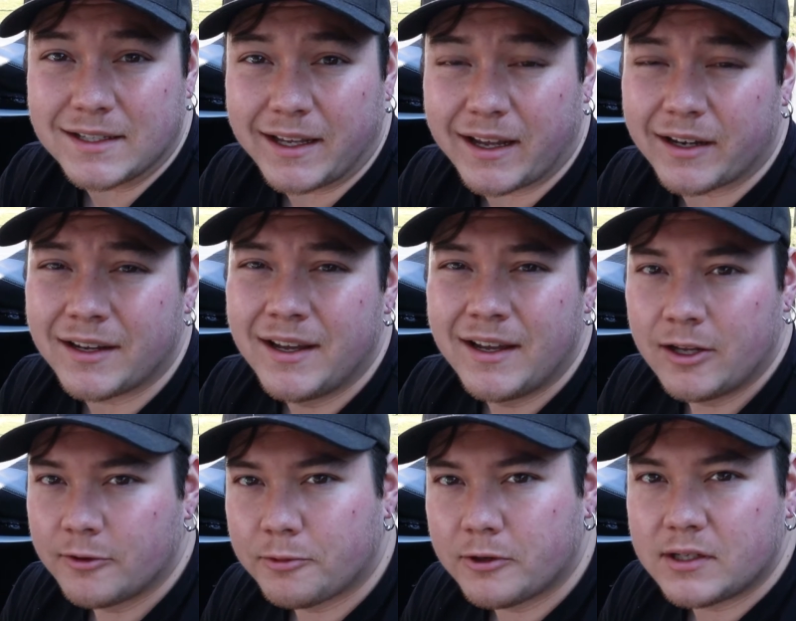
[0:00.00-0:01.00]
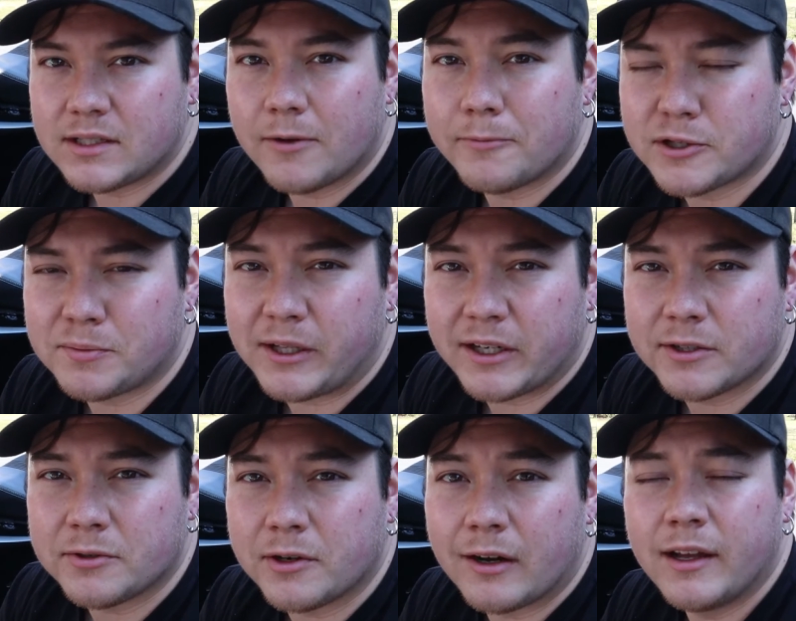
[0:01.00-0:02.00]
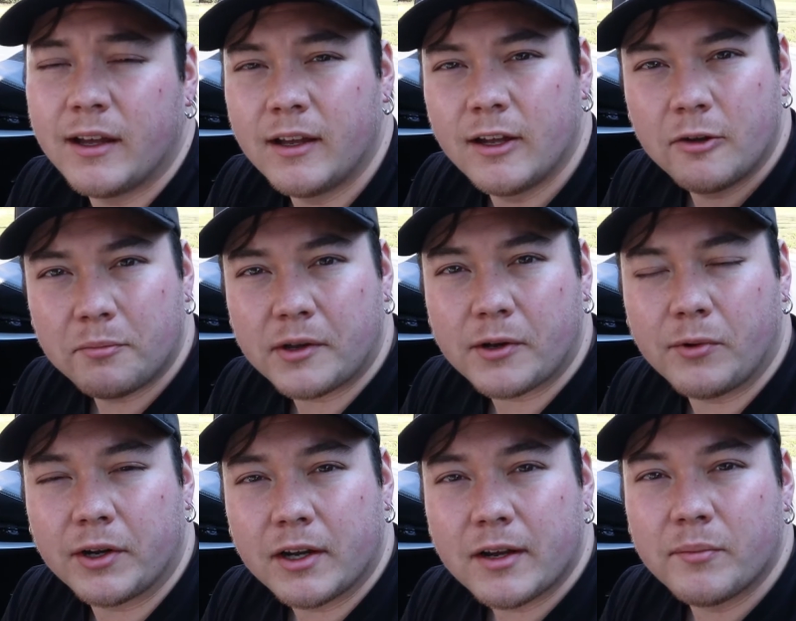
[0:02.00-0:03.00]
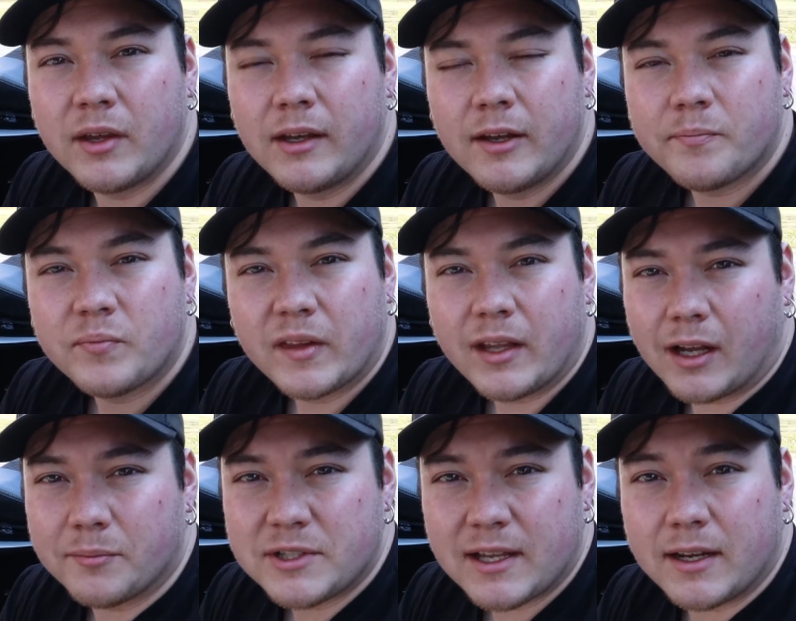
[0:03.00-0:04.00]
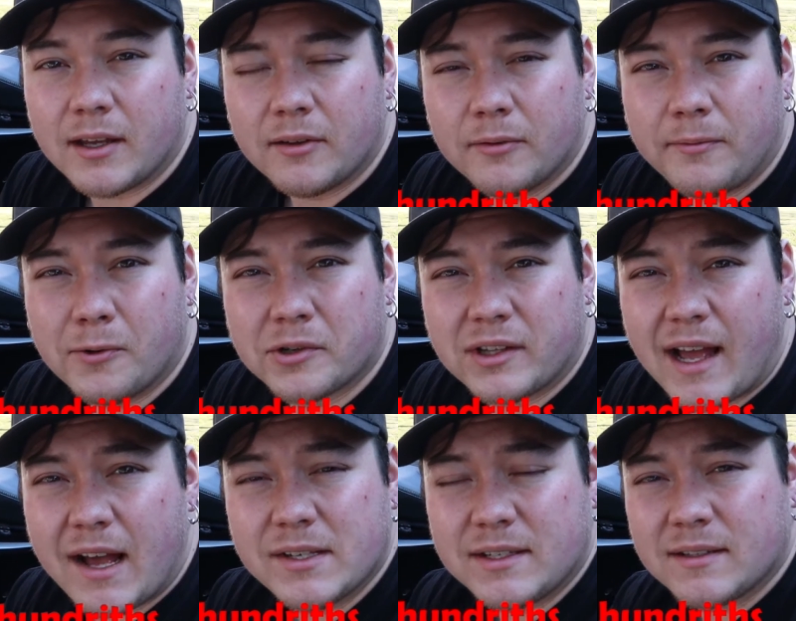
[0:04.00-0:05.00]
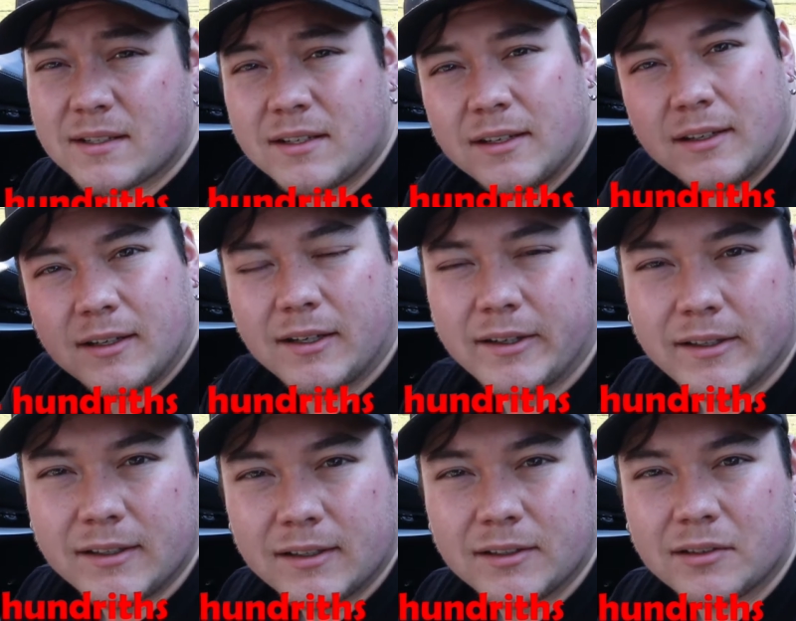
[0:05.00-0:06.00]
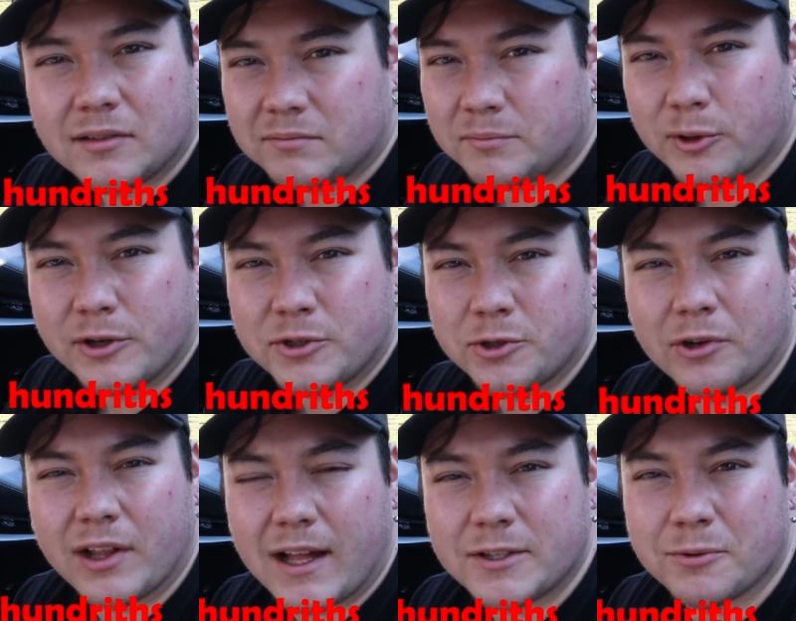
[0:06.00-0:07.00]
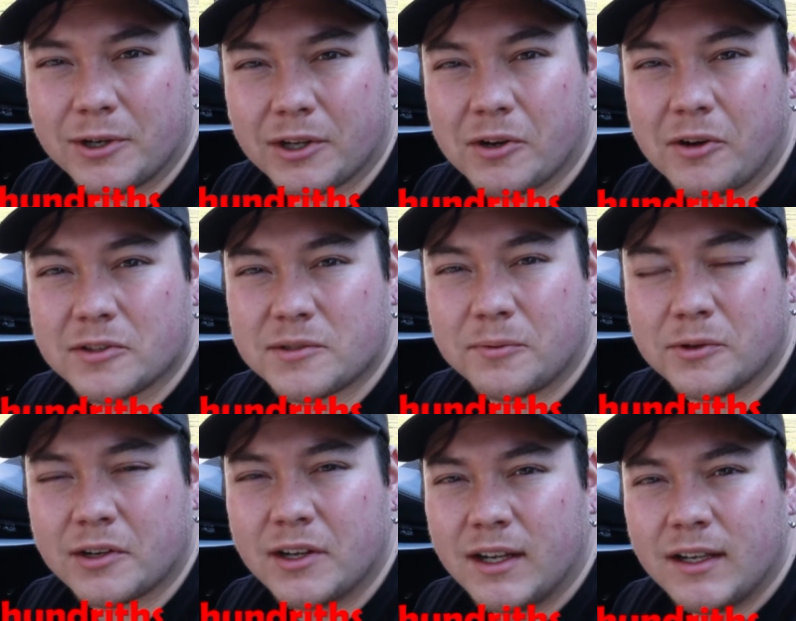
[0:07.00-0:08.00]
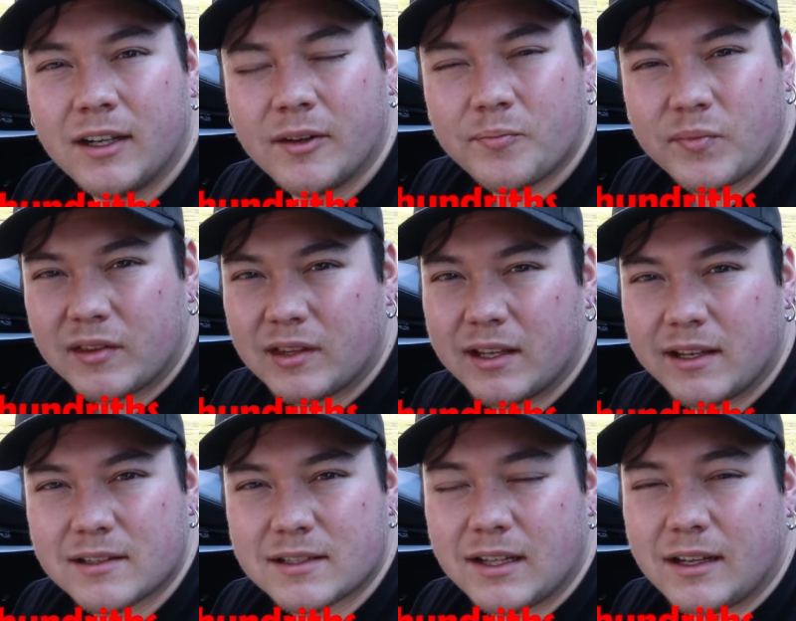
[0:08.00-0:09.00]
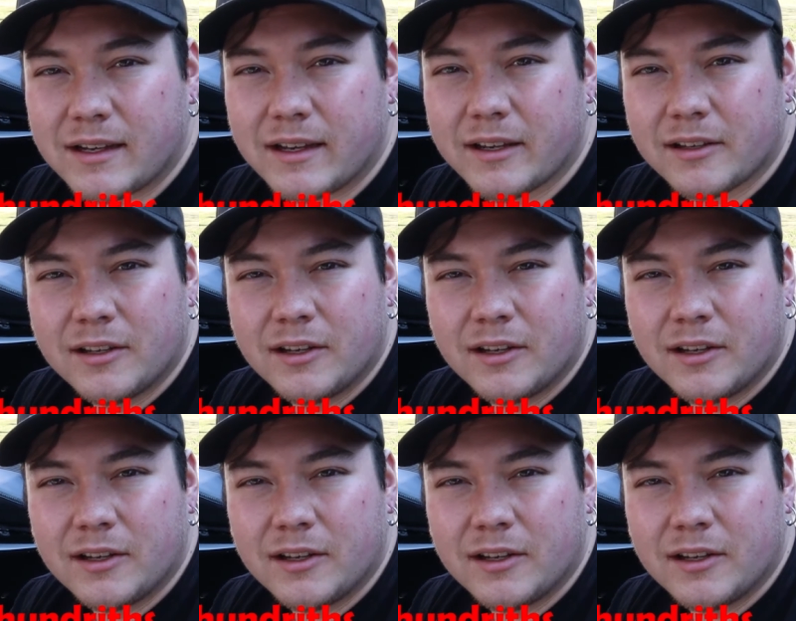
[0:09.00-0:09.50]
again. Pretty self-explanatory. Pick one up. I'm set at 4 thousandths. Pretty sure that's what it calls for. I think it's like